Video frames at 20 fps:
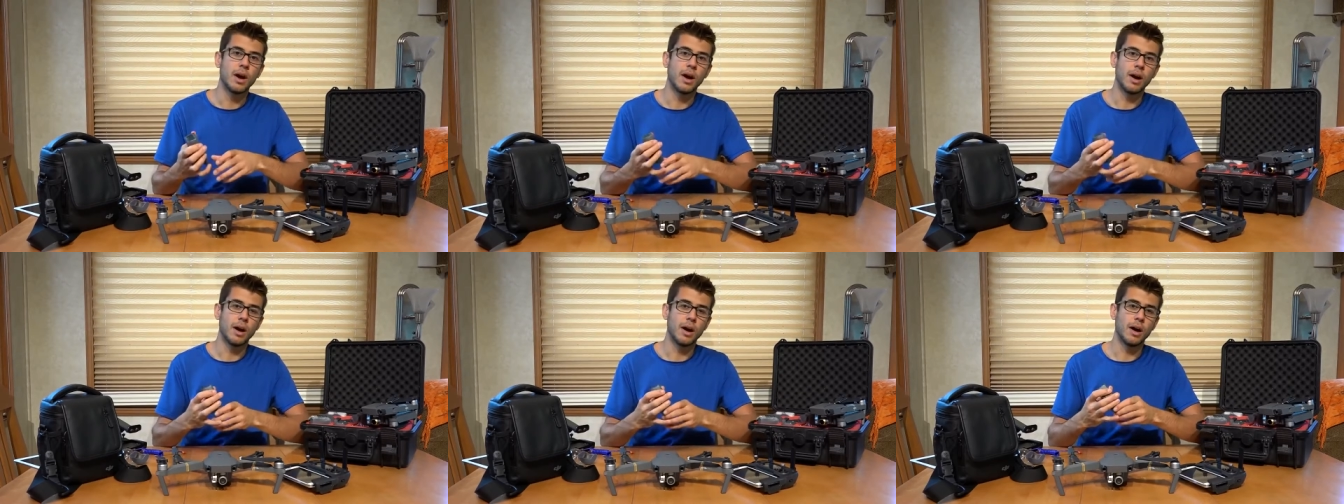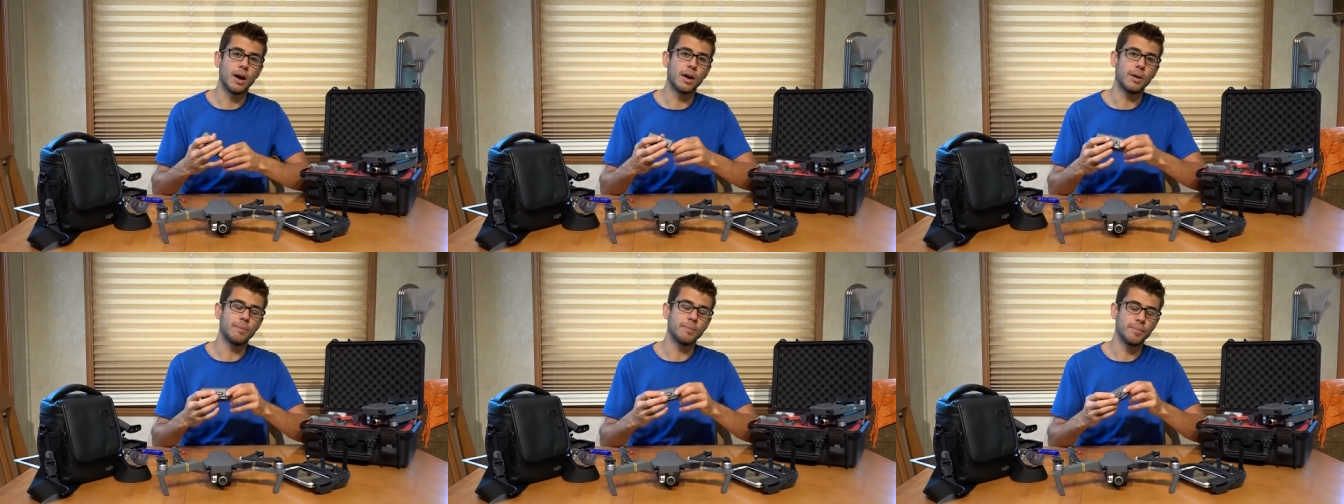
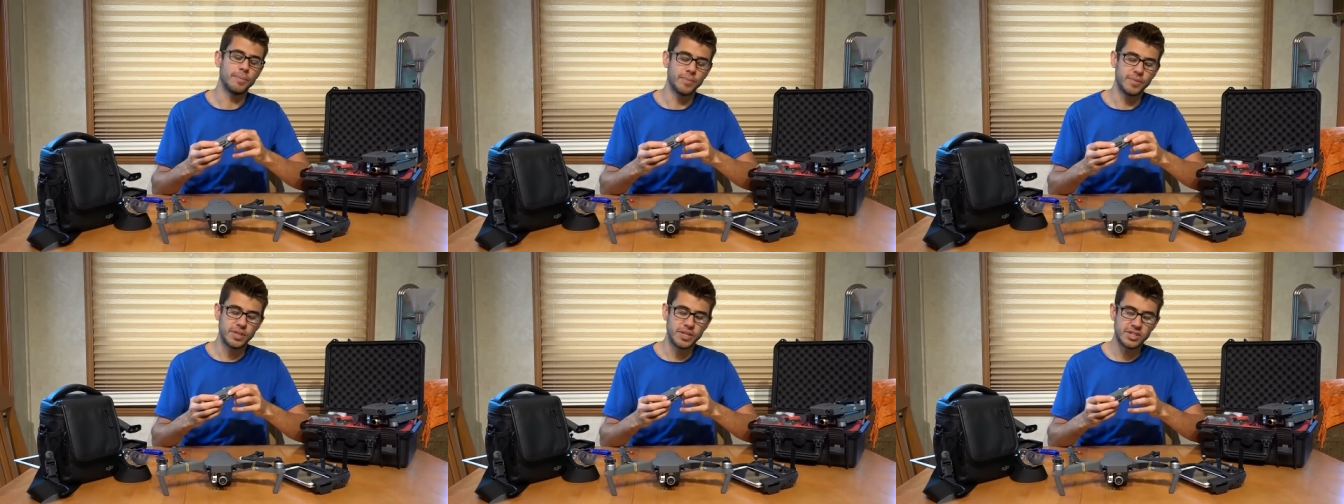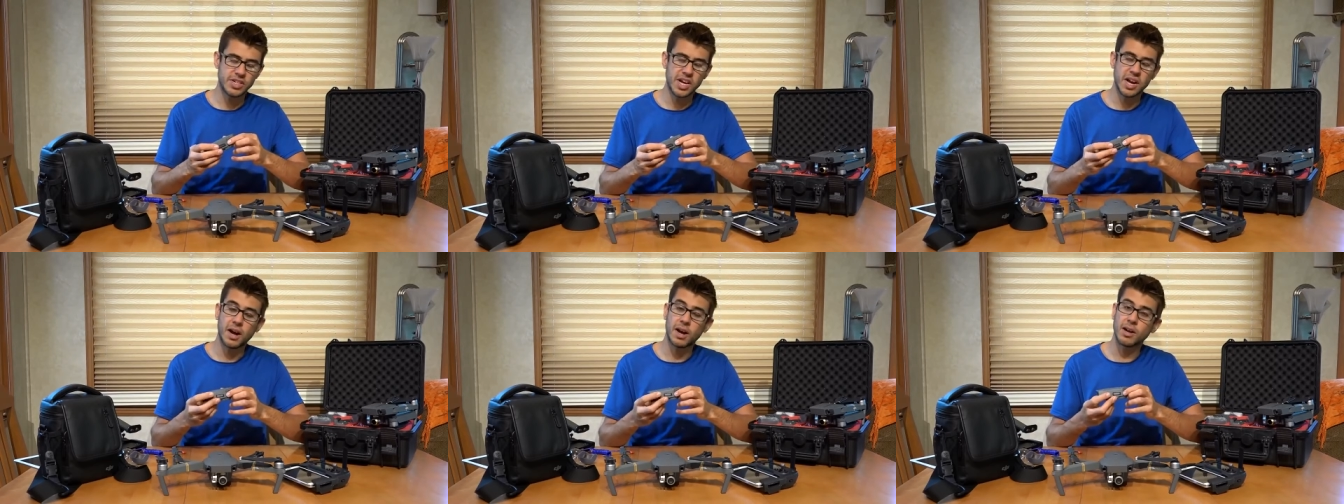
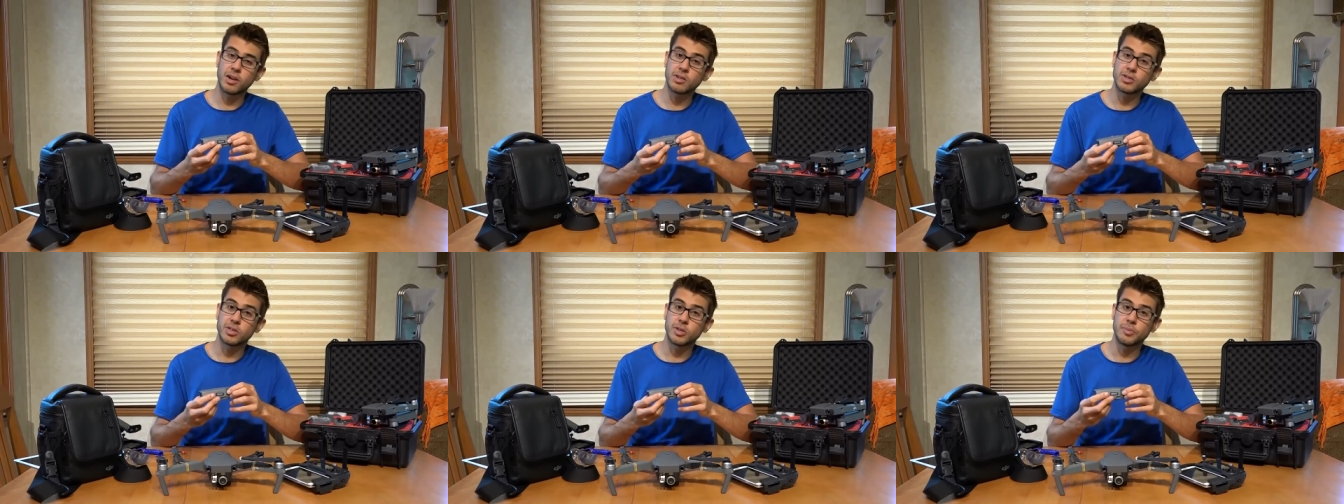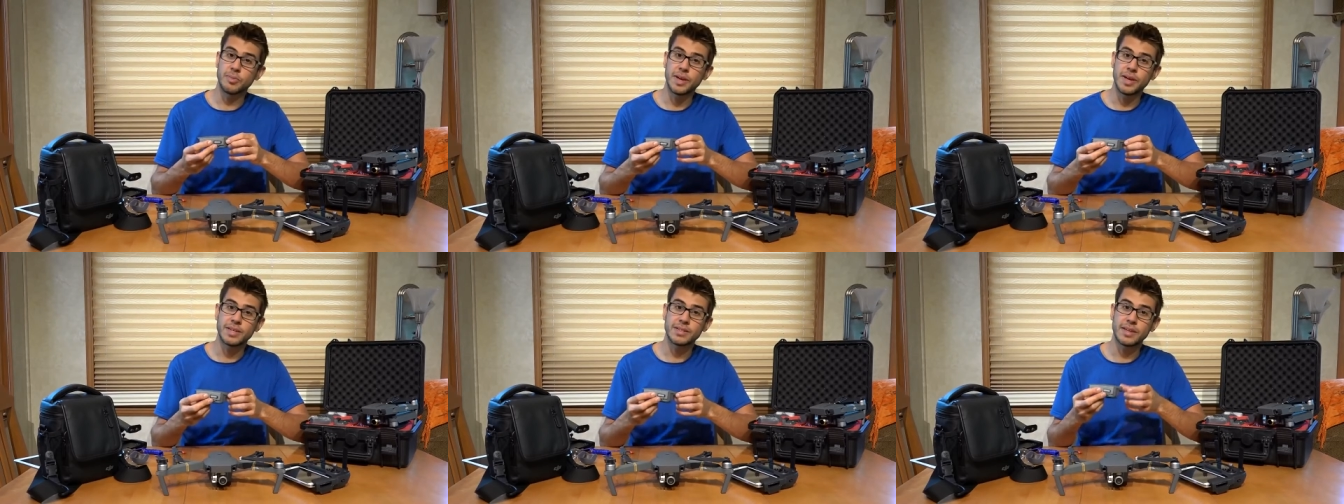DJI also
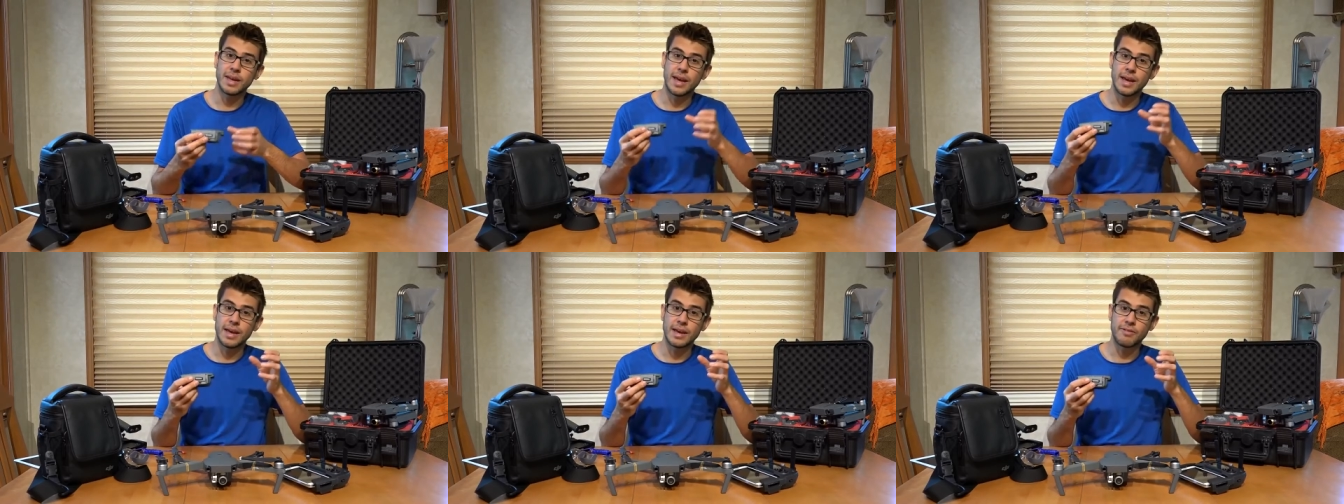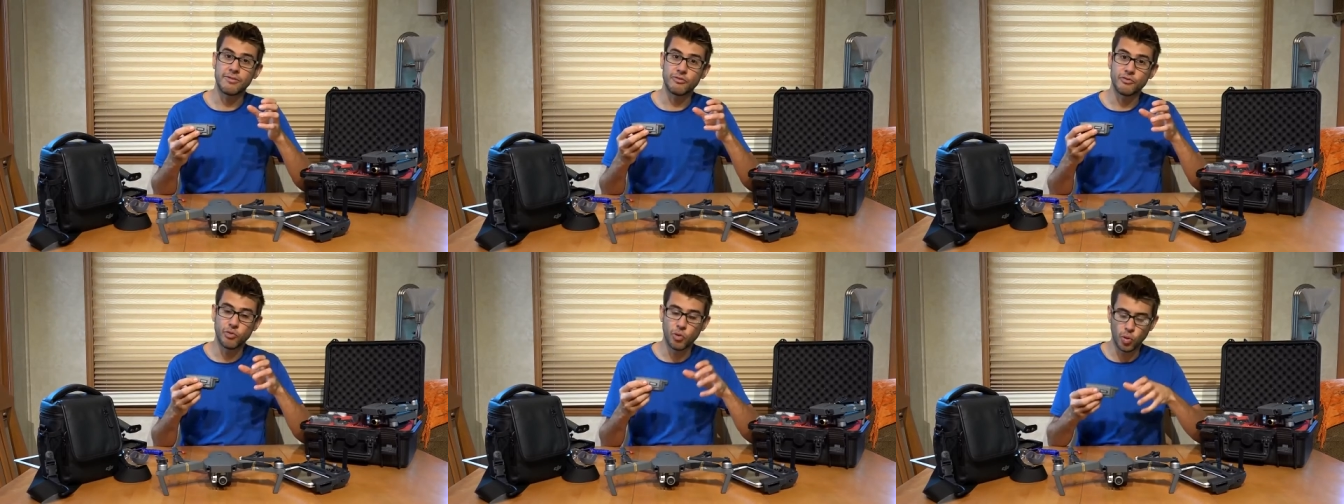makes a
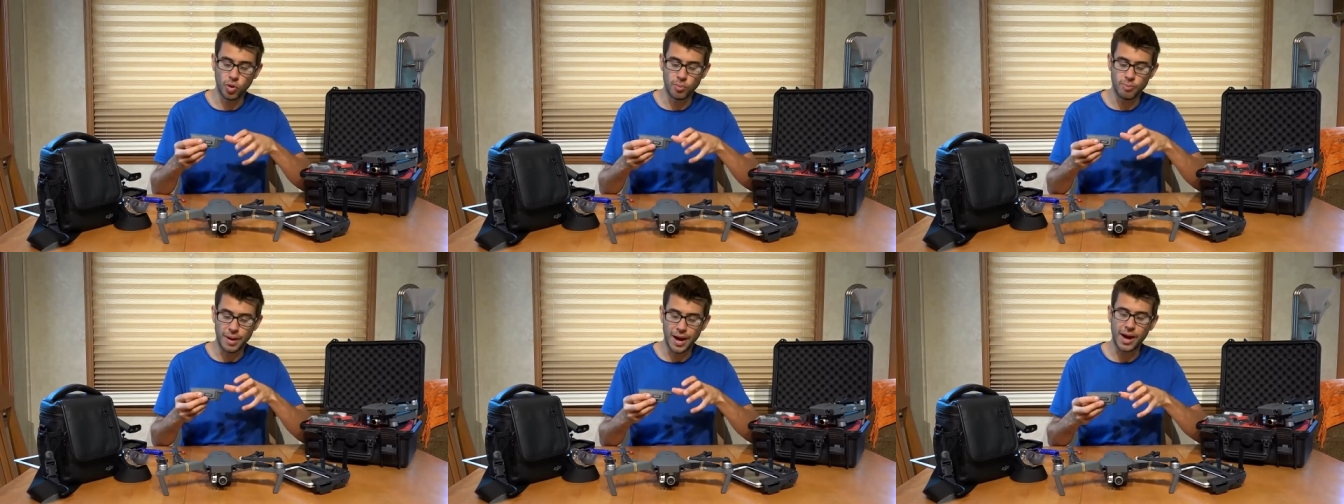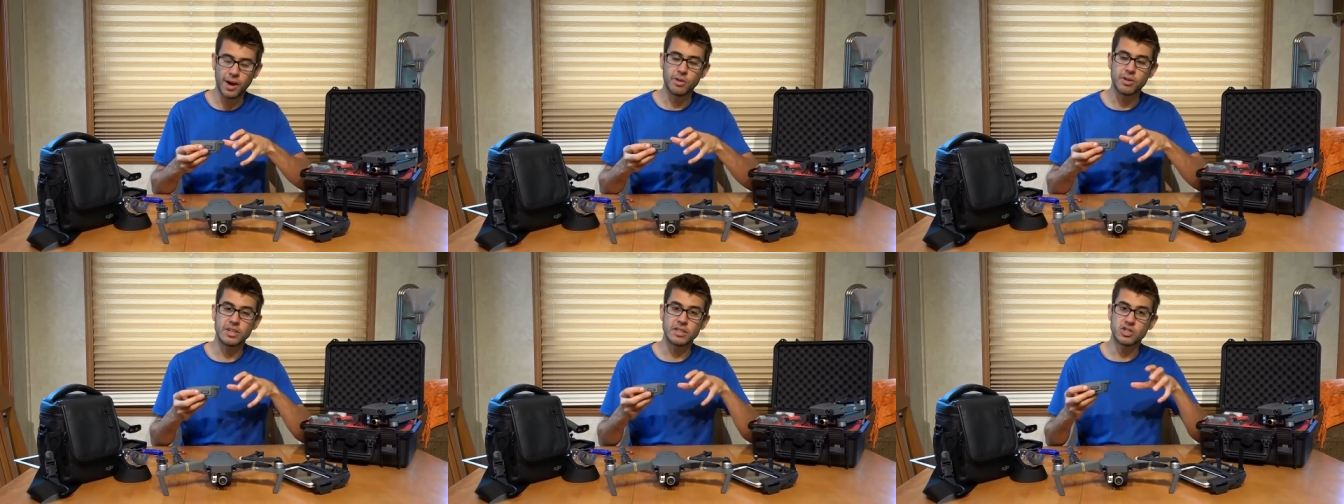
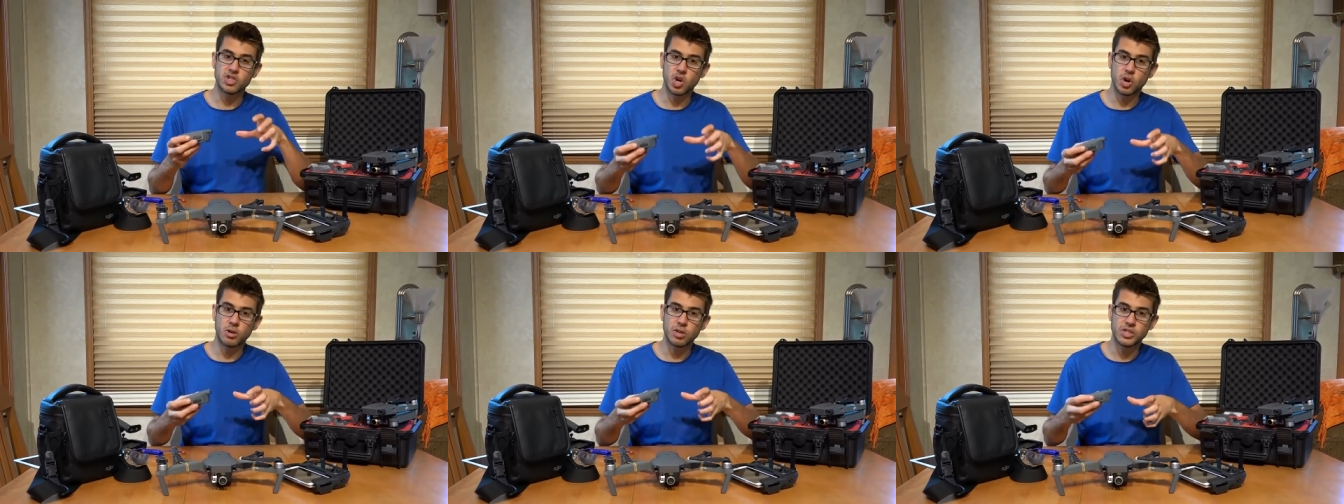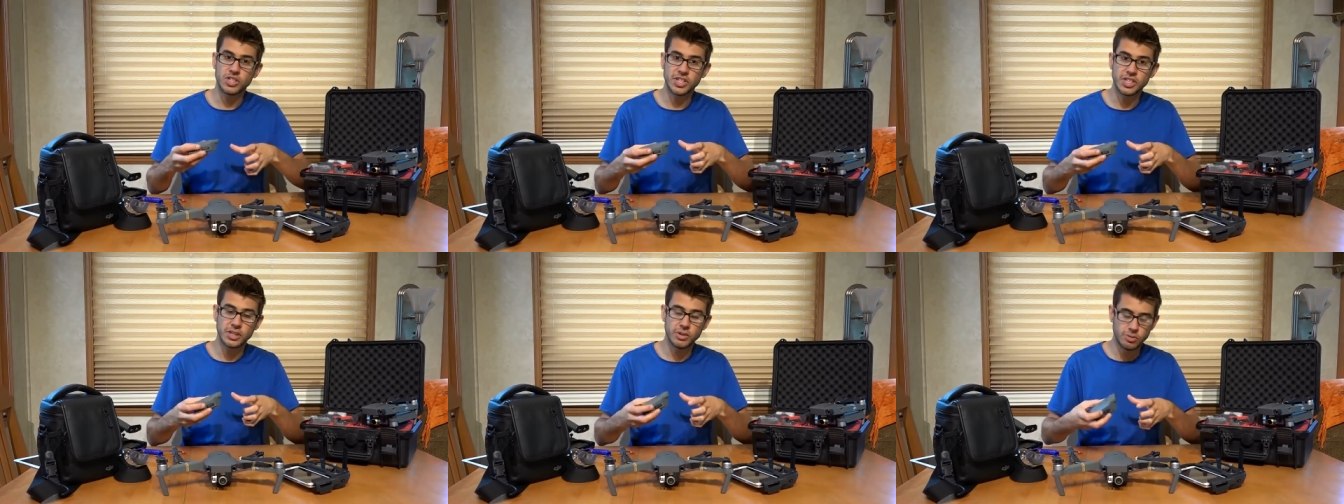4-battery
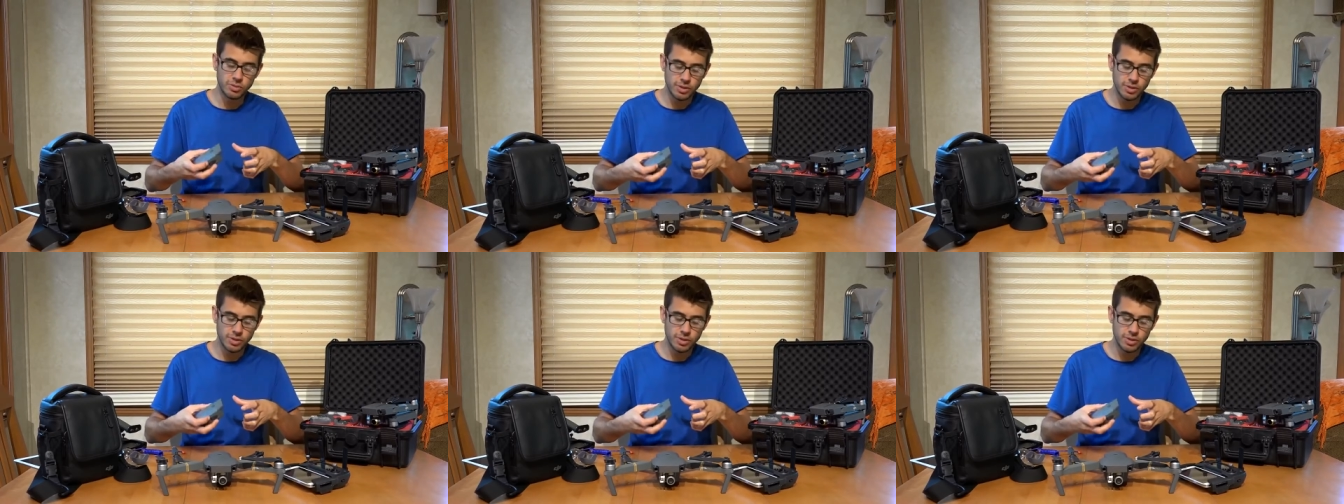charging